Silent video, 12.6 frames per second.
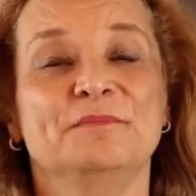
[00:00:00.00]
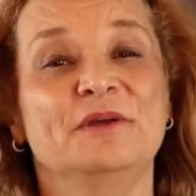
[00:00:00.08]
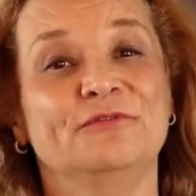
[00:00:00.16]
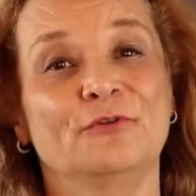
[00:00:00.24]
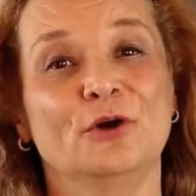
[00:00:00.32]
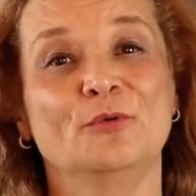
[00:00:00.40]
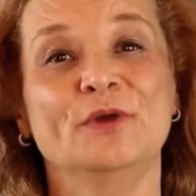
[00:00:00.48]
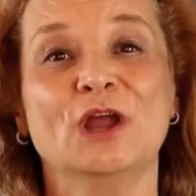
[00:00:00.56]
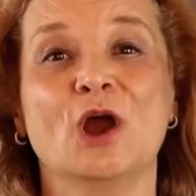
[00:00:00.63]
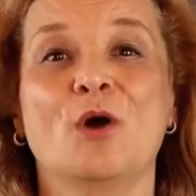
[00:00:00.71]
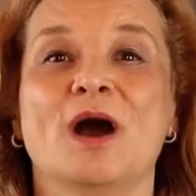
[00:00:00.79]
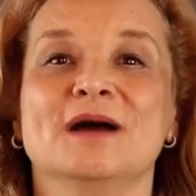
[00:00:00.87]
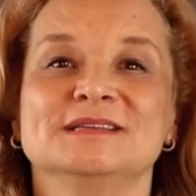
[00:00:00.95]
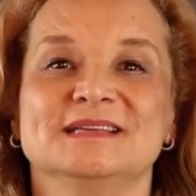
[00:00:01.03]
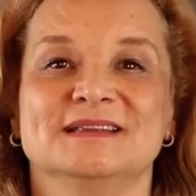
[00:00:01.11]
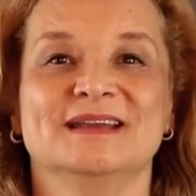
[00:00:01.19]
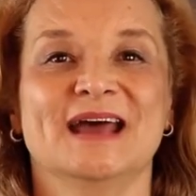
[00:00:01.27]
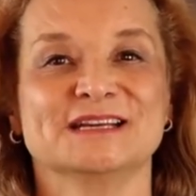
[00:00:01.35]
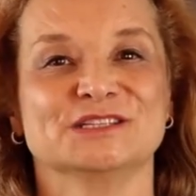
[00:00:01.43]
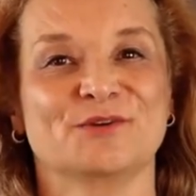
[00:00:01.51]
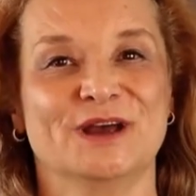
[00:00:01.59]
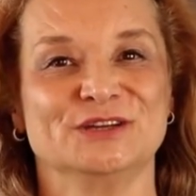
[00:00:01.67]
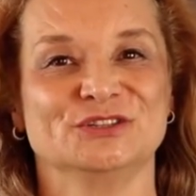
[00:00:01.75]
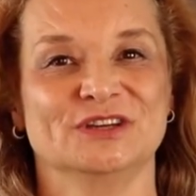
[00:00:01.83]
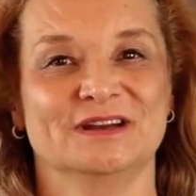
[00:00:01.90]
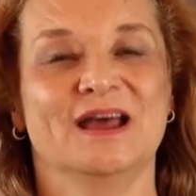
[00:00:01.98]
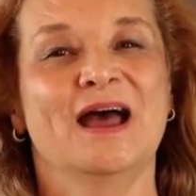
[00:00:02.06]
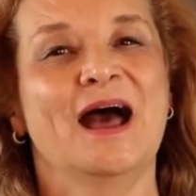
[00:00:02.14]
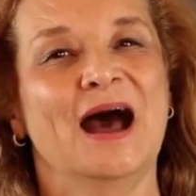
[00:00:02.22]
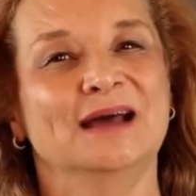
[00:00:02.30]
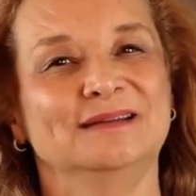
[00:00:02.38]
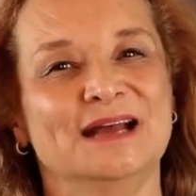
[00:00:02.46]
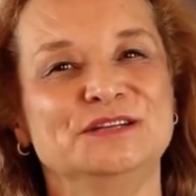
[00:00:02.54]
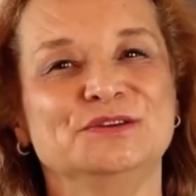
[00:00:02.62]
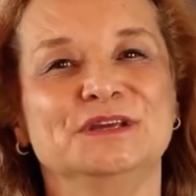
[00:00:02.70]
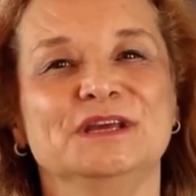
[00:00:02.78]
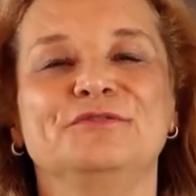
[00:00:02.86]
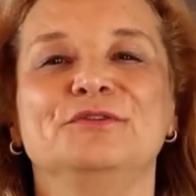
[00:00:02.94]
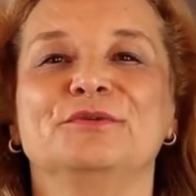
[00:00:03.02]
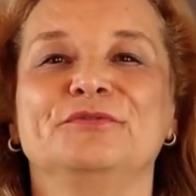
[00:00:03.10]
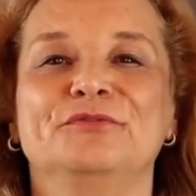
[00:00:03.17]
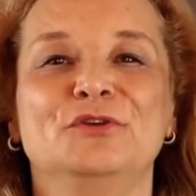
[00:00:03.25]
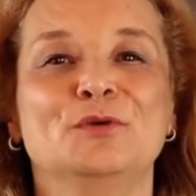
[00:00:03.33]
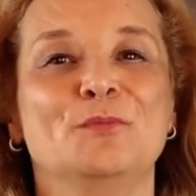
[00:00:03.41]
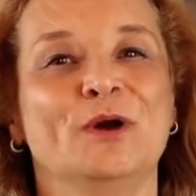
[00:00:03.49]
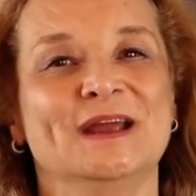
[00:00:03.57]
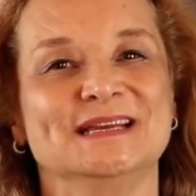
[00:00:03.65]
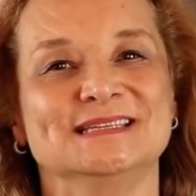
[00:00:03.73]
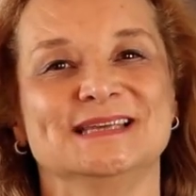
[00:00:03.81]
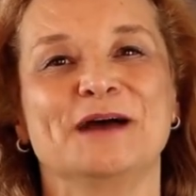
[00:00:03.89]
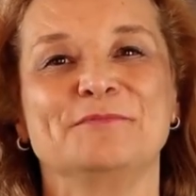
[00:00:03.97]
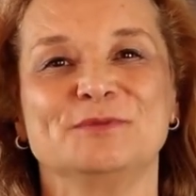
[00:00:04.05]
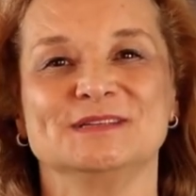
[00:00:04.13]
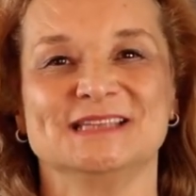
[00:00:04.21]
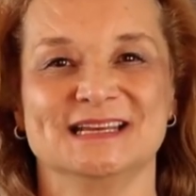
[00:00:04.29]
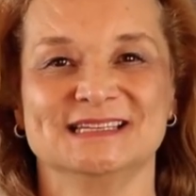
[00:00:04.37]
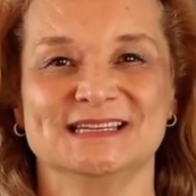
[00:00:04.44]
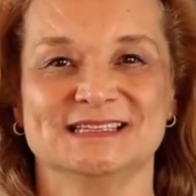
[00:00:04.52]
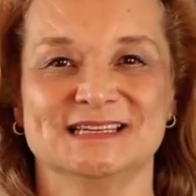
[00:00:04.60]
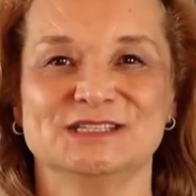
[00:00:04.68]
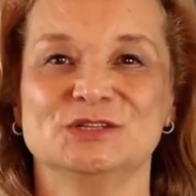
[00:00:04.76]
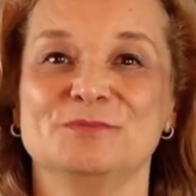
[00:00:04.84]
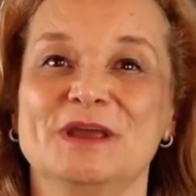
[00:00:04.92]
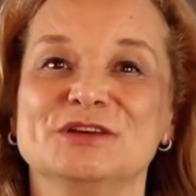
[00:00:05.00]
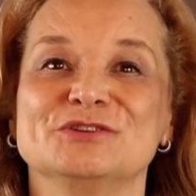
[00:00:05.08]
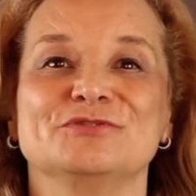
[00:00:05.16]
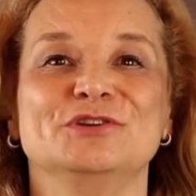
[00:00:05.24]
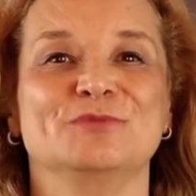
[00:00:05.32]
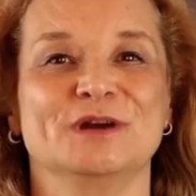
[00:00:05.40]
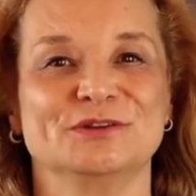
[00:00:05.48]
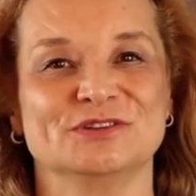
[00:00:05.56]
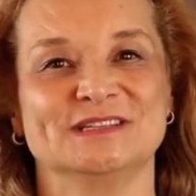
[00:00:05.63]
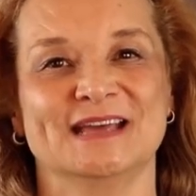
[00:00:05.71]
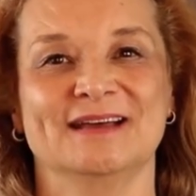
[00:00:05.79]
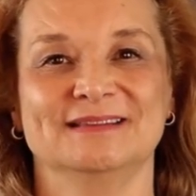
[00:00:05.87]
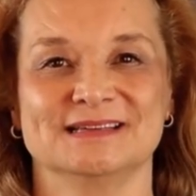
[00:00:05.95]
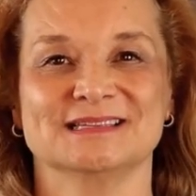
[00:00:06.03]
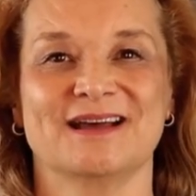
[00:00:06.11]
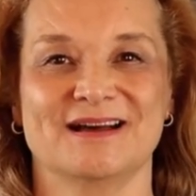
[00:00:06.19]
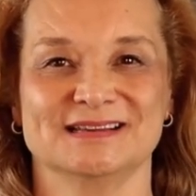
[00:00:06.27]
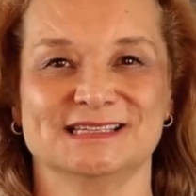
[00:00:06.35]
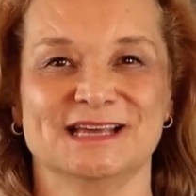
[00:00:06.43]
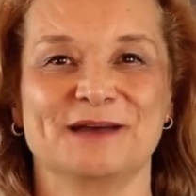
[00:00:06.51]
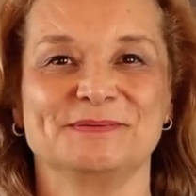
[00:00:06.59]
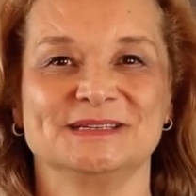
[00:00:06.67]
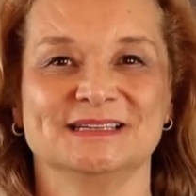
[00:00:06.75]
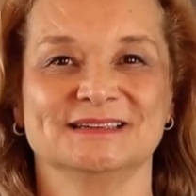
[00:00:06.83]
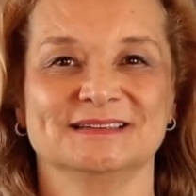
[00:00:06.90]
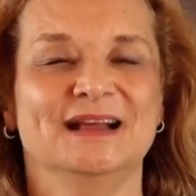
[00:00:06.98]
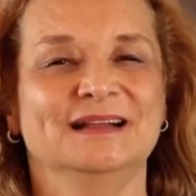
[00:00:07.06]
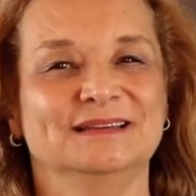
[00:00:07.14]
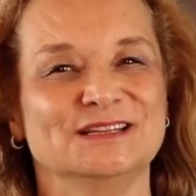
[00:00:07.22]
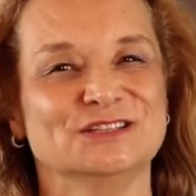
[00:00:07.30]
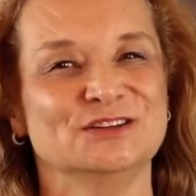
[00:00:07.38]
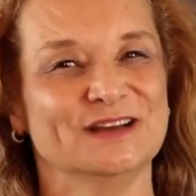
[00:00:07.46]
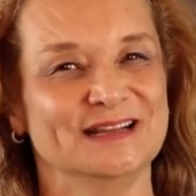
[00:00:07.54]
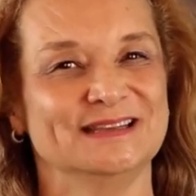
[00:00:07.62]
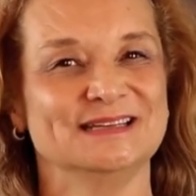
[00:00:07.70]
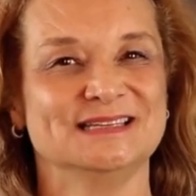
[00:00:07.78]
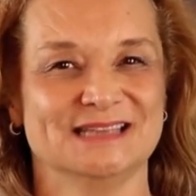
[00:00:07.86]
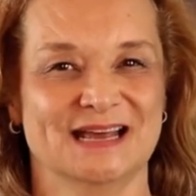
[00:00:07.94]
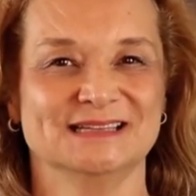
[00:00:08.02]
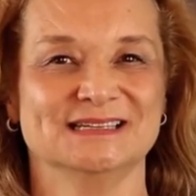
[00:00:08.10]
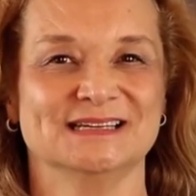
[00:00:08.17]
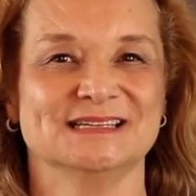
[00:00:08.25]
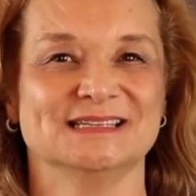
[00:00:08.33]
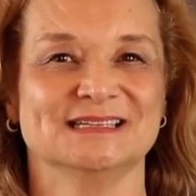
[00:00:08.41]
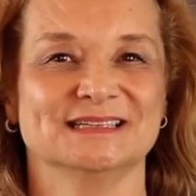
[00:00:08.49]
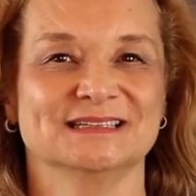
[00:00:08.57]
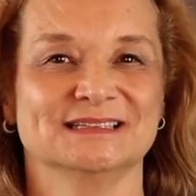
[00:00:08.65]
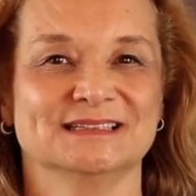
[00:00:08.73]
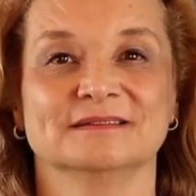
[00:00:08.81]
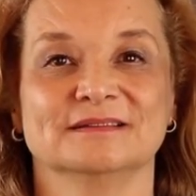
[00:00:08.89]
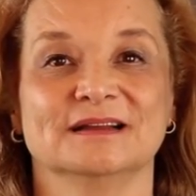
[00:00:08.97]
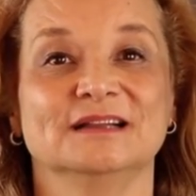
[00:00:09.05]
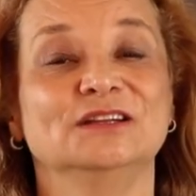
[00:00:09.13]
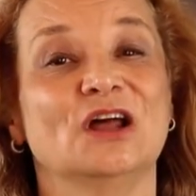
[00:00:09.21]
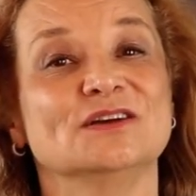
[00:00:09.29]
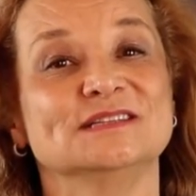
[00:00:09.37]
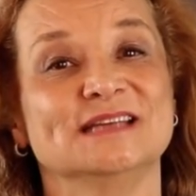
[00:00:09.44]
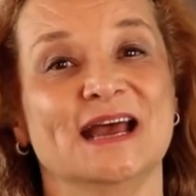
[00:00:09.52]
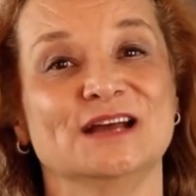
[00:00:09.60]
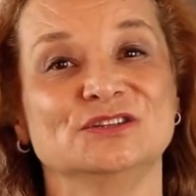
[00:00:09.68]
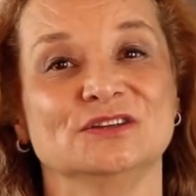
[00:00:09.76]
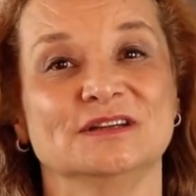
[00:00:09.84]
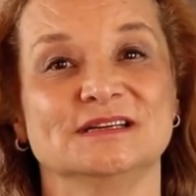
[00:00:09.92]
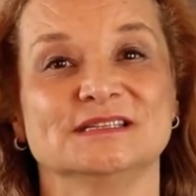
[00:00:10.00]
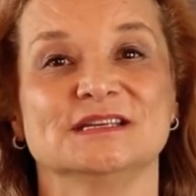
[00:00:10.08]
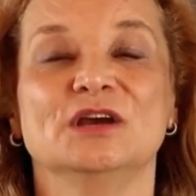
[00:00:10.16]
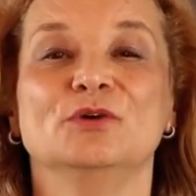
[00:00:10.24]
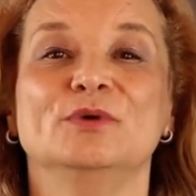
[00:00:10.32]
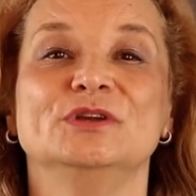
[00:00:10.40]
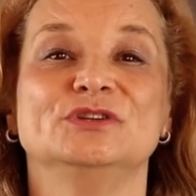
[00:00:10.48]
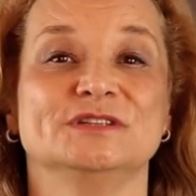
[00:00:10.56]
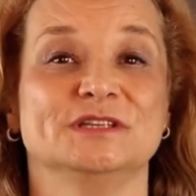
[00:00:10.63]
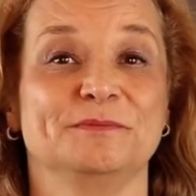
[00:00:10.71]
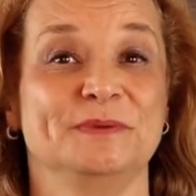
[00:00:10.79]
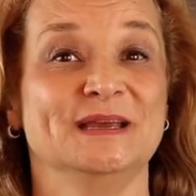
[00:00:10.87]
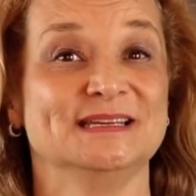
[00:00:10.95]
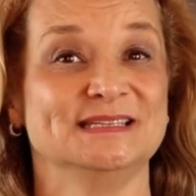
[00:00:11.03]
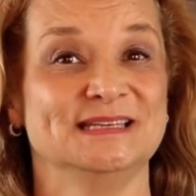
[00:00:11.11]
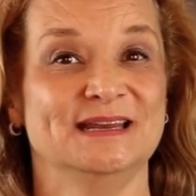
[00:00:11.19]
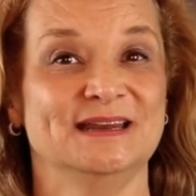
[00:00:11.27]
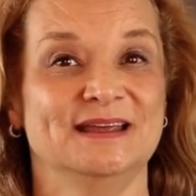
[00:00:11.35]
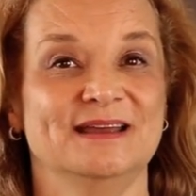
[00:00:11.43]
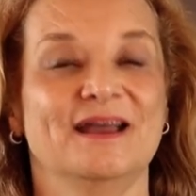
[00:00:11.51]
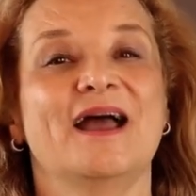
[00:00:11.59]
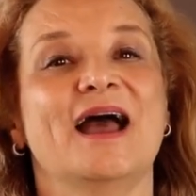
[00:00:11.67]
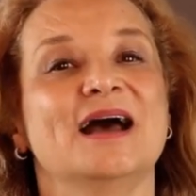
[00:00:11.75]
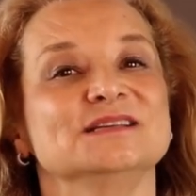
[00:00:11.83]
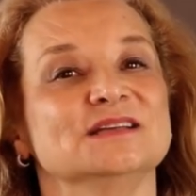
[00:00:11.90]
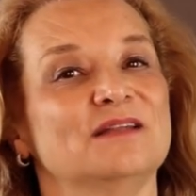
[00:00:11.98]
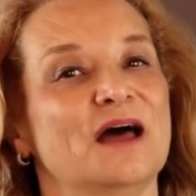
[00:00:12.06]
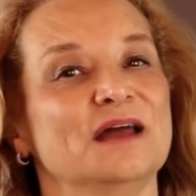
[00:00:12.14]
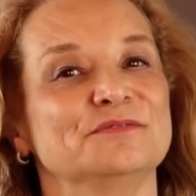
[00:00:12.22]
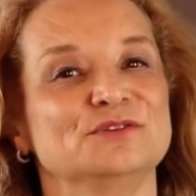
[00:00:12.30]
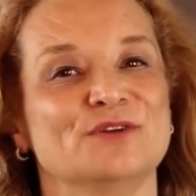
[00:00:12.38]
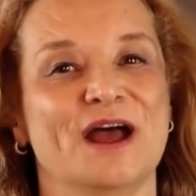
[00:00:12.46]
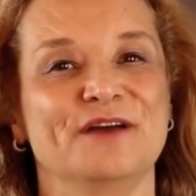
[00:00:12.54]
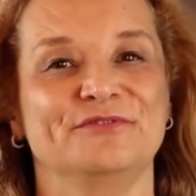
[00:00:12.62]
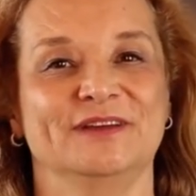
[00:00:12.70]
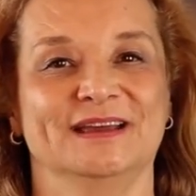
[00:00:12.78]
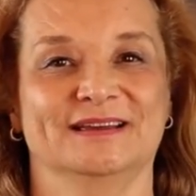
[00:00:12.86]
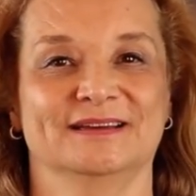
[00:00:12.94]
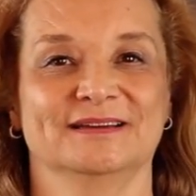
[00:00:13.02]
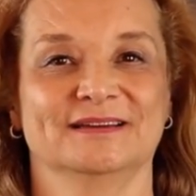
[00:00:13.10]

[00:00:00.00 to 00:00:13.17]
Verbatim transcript: Before we go on to the next question, I'd like to give you a few more example sentences to make sure you understand this concept. Let's look at this sentence. Los Angeles, which is a big city, has a lot of traffic.